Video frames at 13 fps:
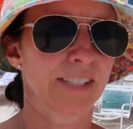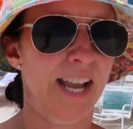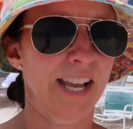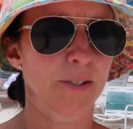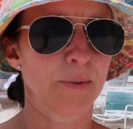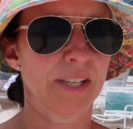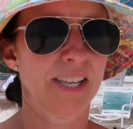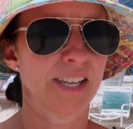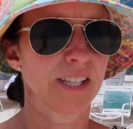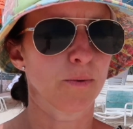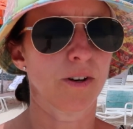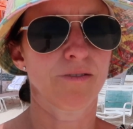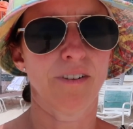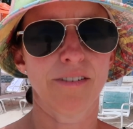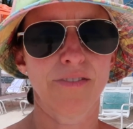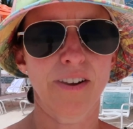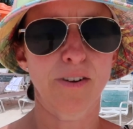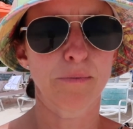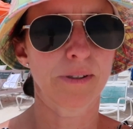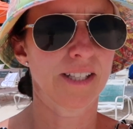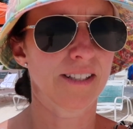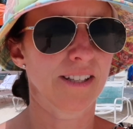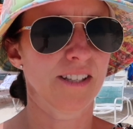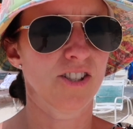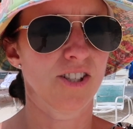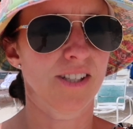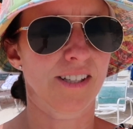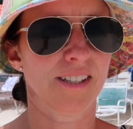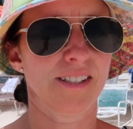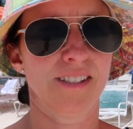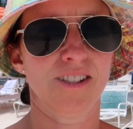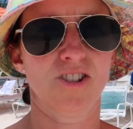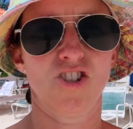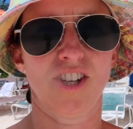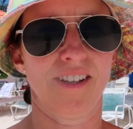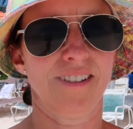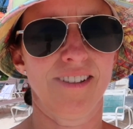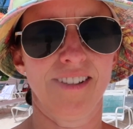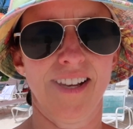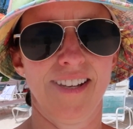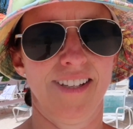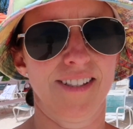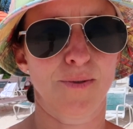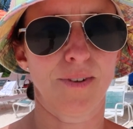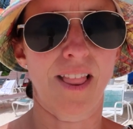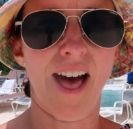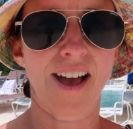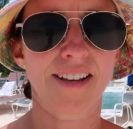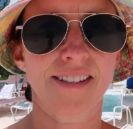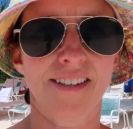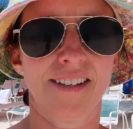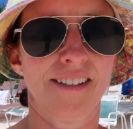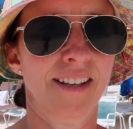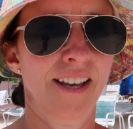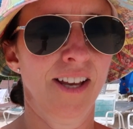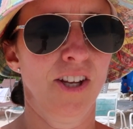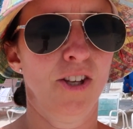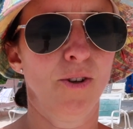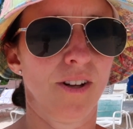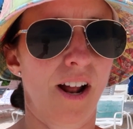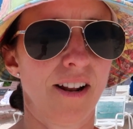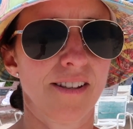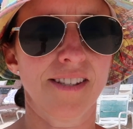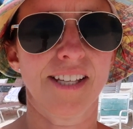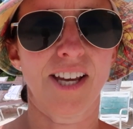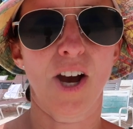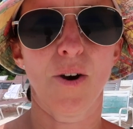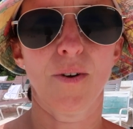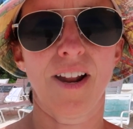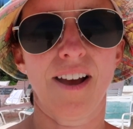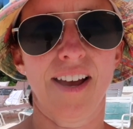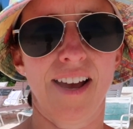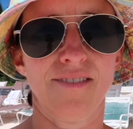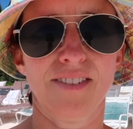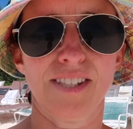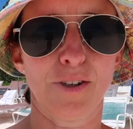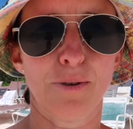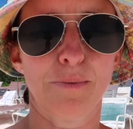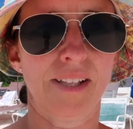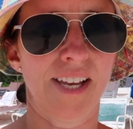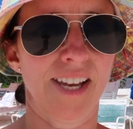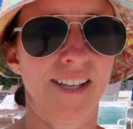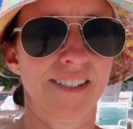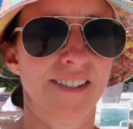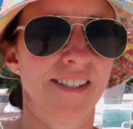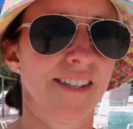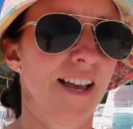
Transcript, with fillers: Castaway Cay is one of our favorite places just because it's chill and it's relaxed and you could honestly go and have zero plans.